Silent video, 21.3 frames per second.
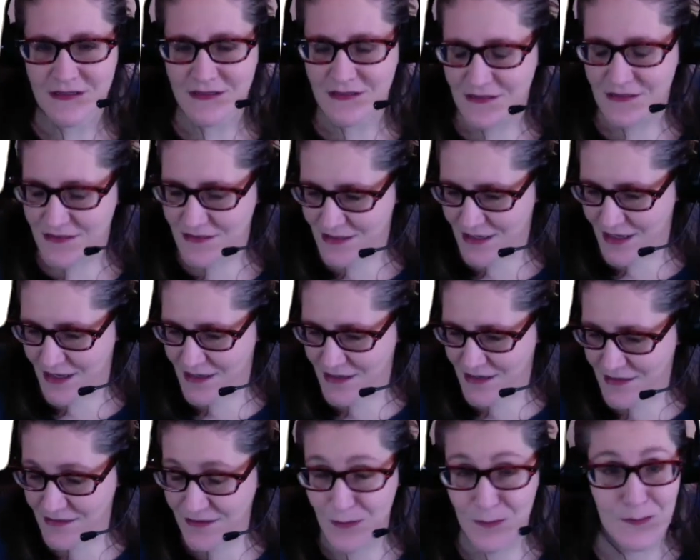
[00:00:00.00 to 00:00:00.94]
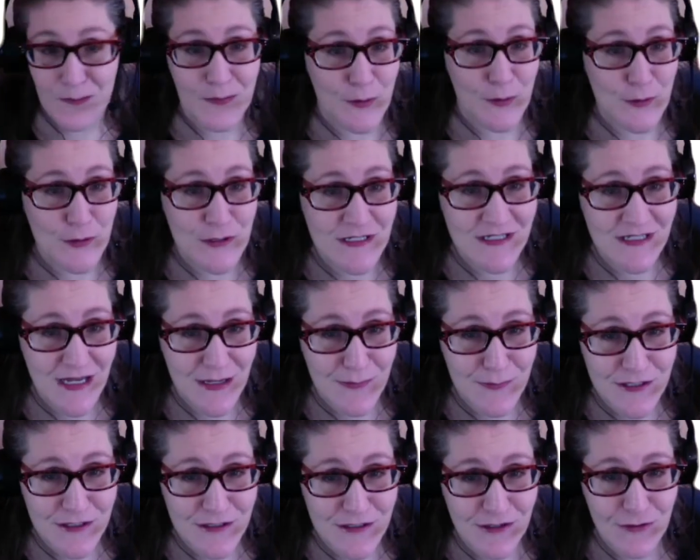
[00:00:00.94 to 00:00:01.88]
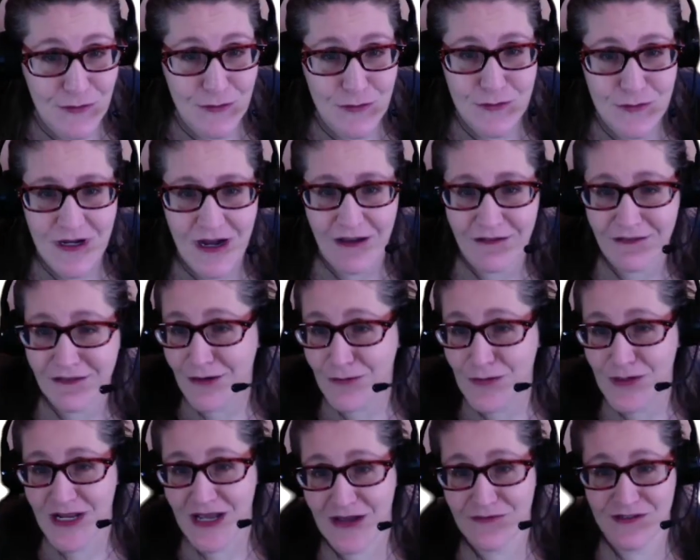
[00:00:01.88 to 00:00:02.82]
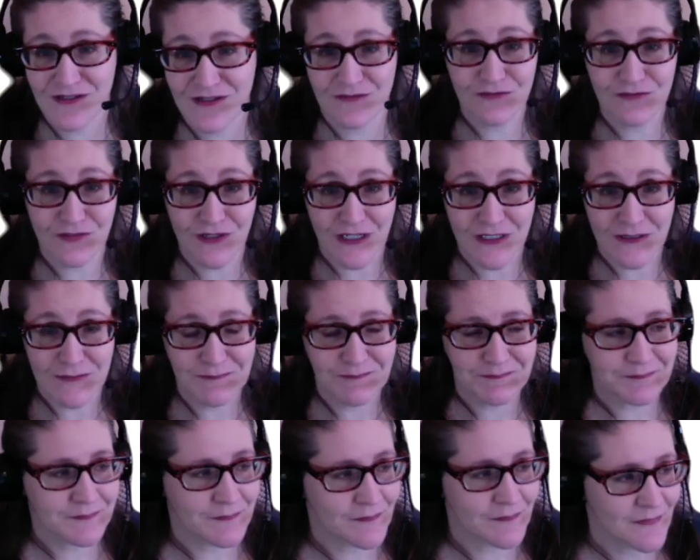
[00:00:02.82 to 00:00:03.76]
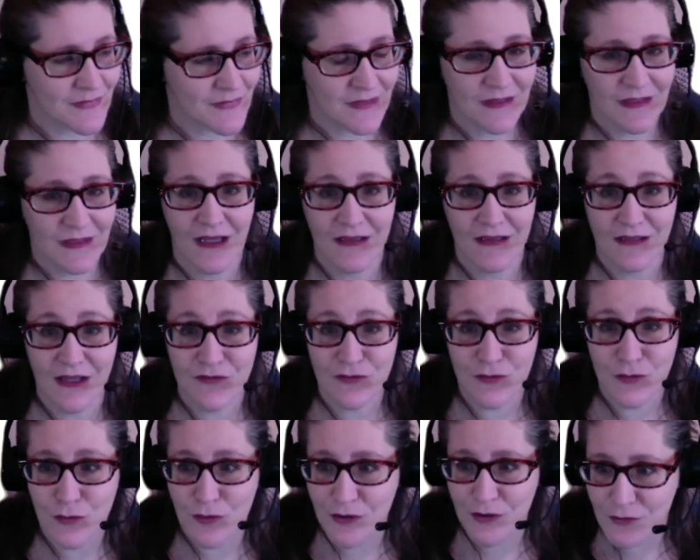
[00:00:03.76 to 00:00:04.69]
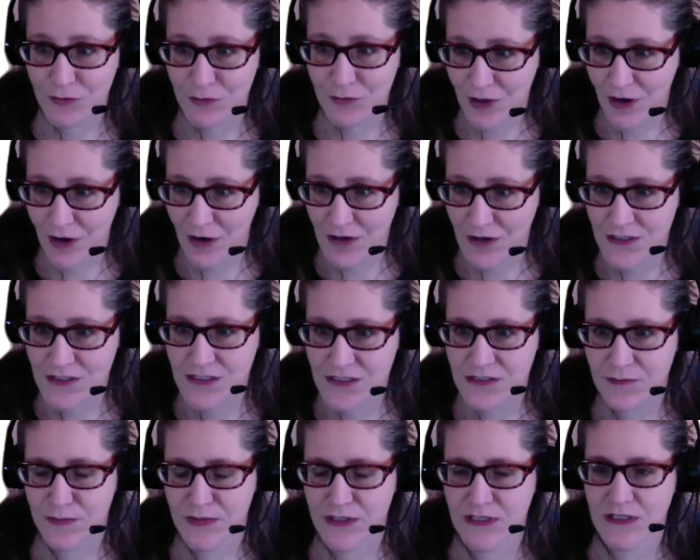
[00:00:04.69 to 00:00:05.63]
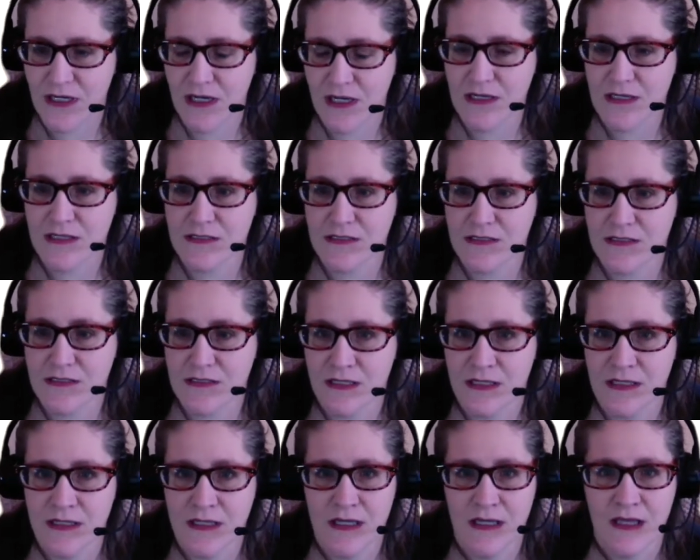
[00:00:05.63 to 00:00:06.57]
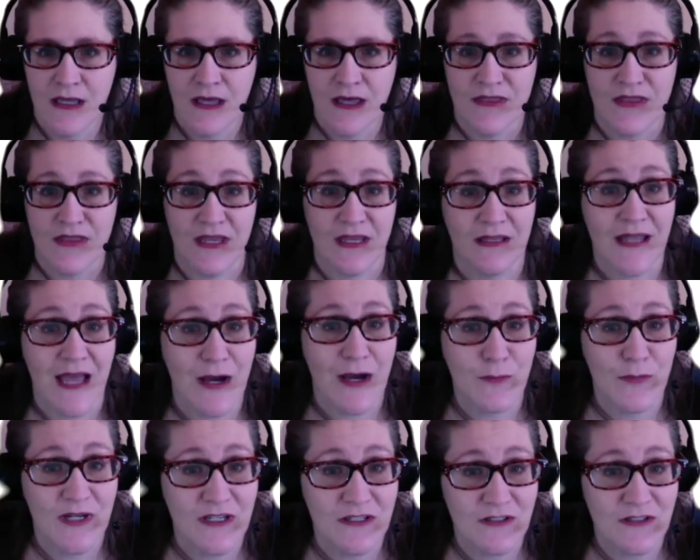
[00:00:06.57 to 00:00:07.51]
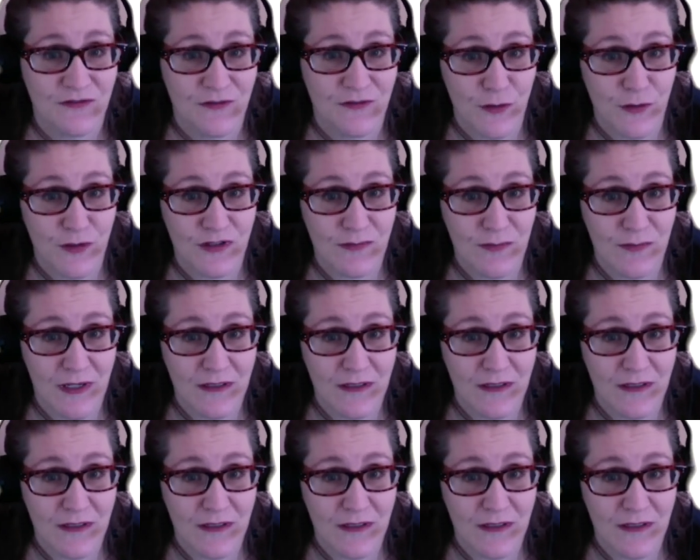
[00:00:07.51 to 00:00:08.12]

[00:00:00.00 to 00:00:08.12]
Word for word: Today is a bonus episode. I thought we'd have some fun. I love Oracle cards because they allow me to focus my